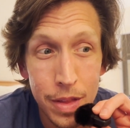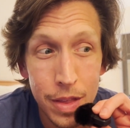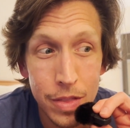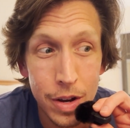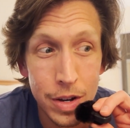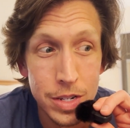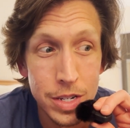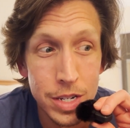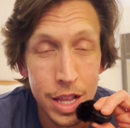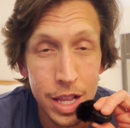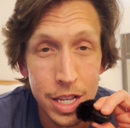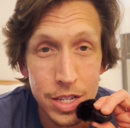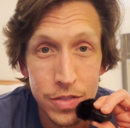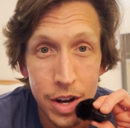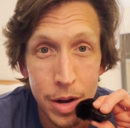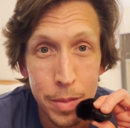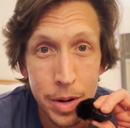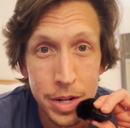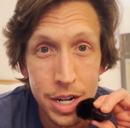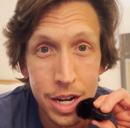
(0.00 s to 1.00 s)
There still is
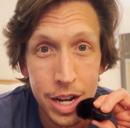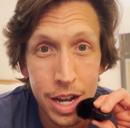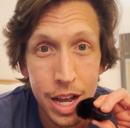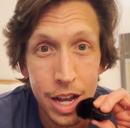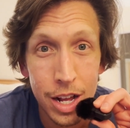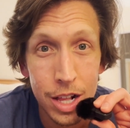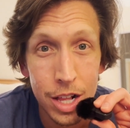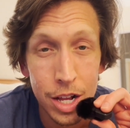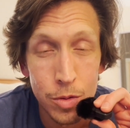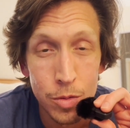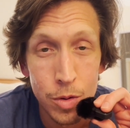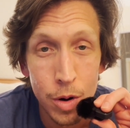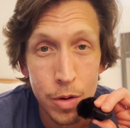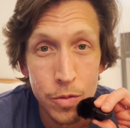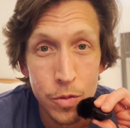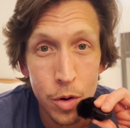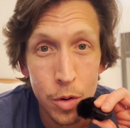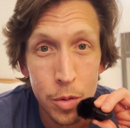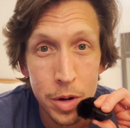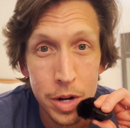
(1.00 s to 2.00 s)
very much a clear road
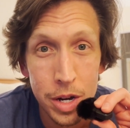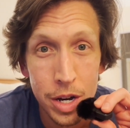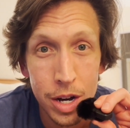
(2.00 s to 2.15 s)
forward